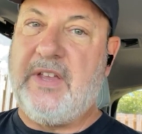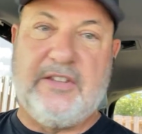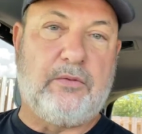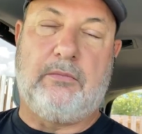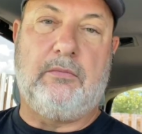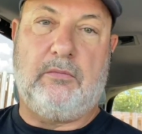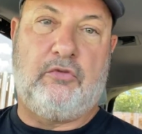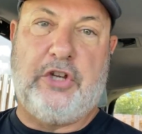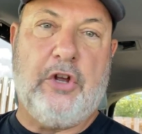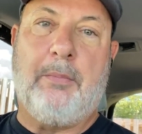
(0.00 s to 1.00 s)
His
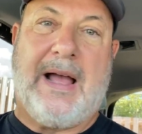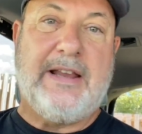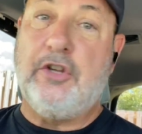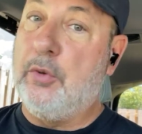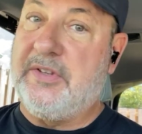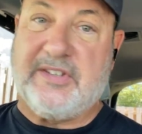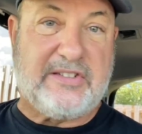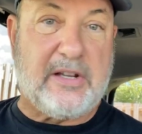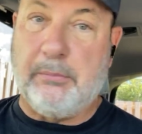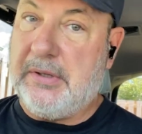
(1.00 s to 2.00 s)
Jill Biden, who is
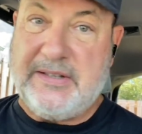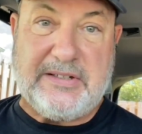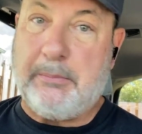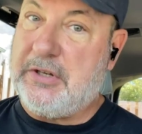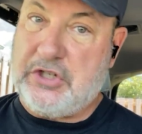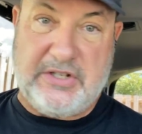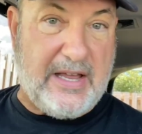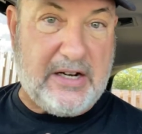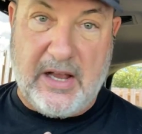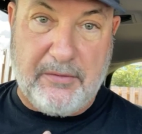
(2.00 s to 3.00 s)
as complicit, but she's
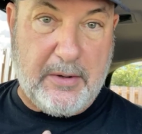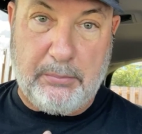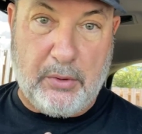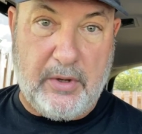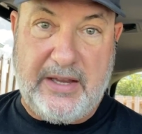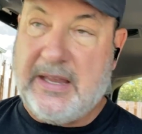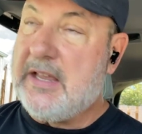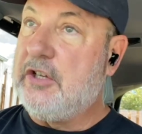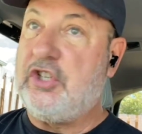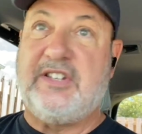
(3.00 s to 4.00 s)
not a government employee,
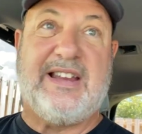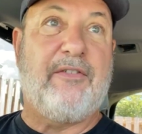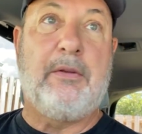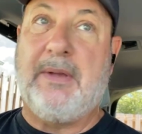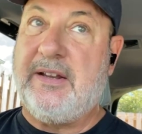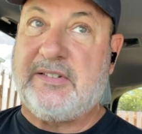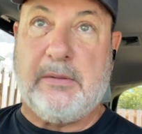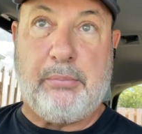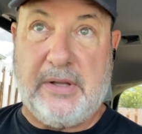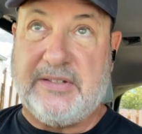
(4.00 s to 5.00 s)
she's every bit as
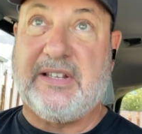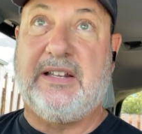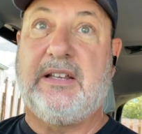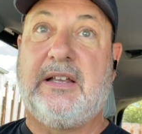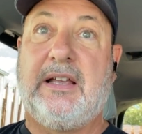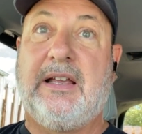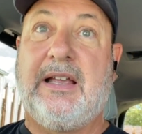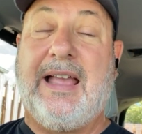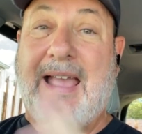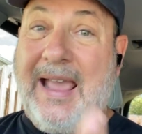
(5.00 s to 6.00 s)
complicit.
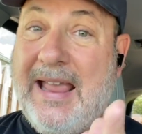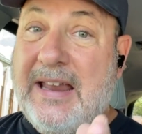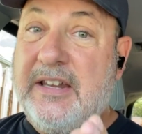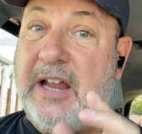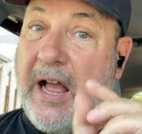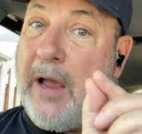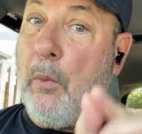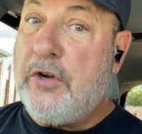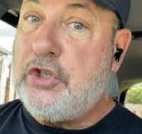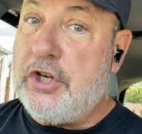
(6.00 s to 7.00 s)
And I
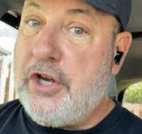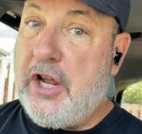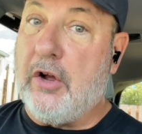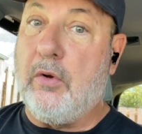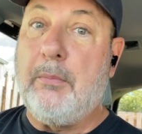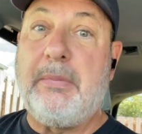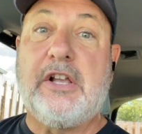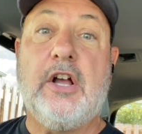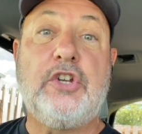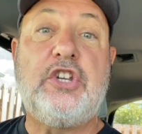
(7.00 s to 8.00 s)
want you to know,
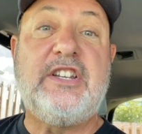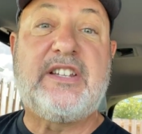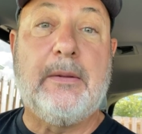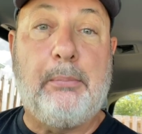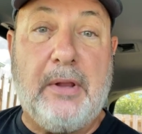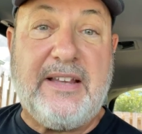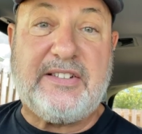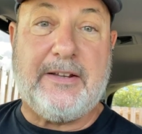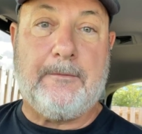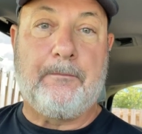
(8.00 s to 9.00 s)
because she's
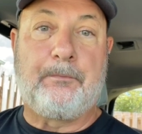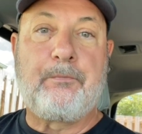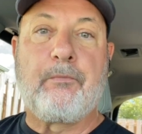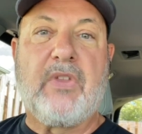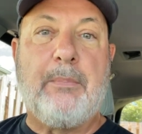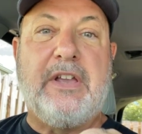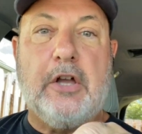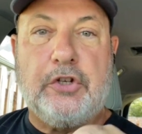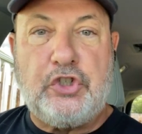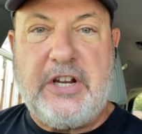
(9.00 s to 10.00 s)
complicit,
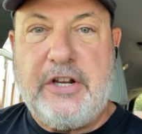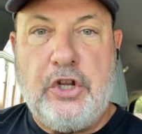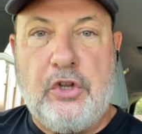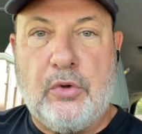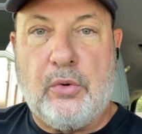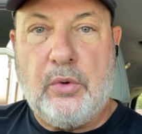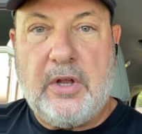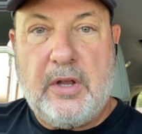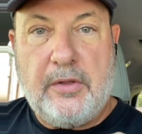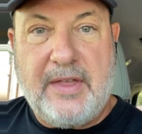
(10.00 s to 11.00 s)
because she knew
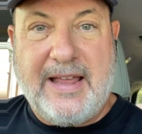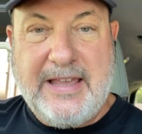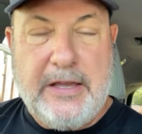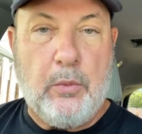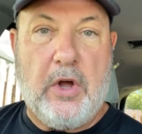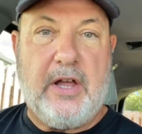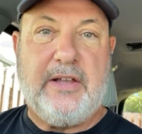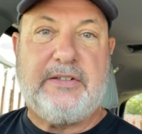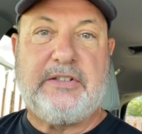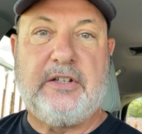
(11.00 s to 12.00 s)
that he
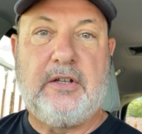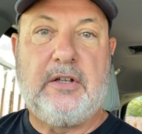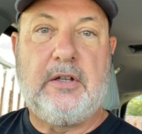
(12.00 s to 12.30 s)
was